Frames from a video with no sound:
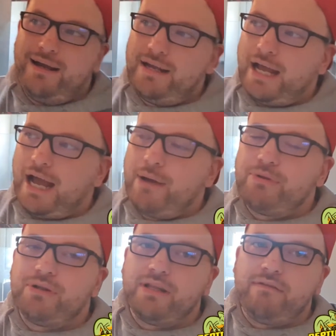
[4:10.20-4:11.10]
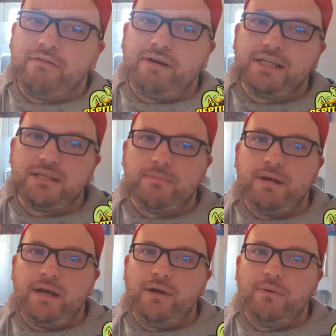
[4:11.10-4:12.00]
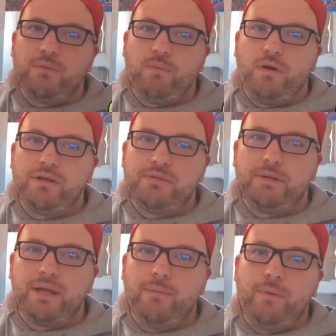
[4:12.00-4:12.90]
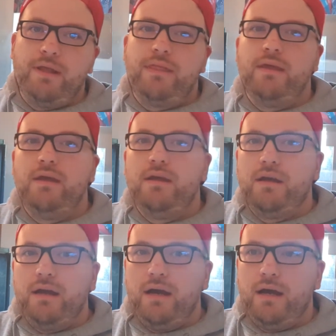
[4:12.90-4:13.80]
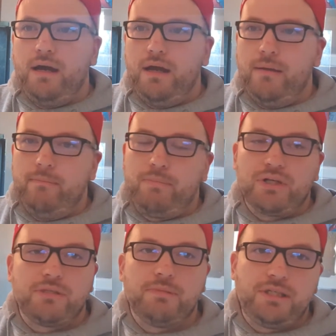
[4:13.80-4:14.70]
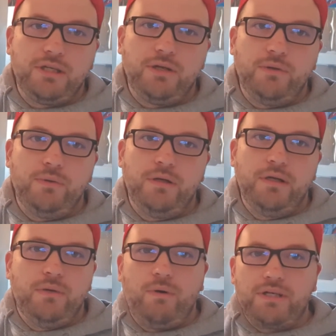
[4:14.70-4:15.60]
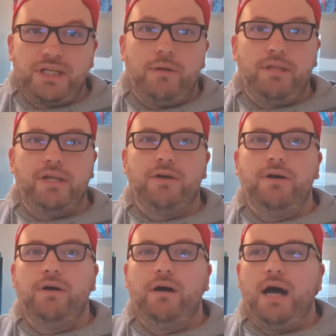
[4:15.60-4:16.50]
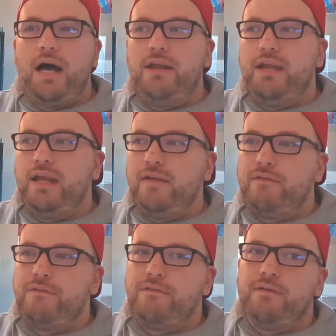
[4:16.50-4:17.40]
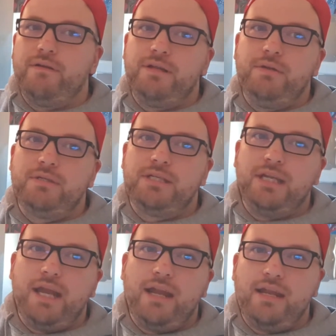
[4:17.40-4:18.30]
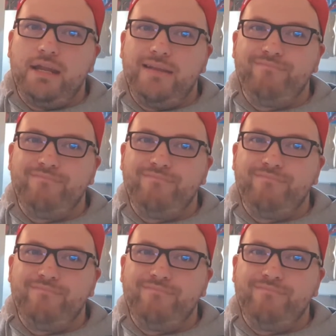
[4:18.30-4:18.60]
I would only advise it pair it with 1 to begin with, possibly 2. Watch how they go, and if you see any,